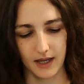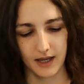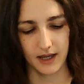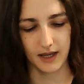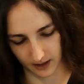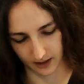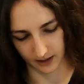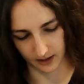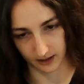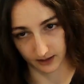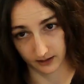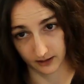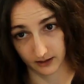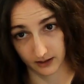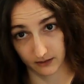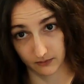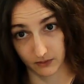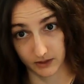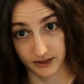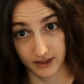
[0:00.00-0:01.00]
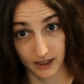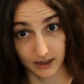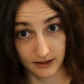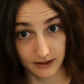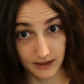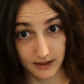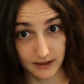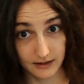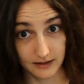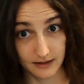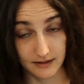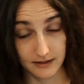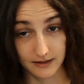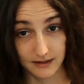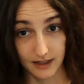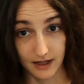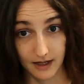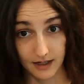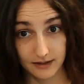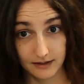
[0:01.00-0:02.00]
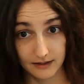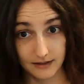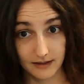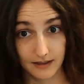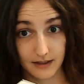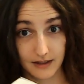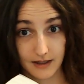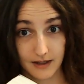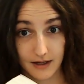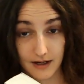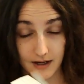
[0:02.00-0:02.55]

And what I did is that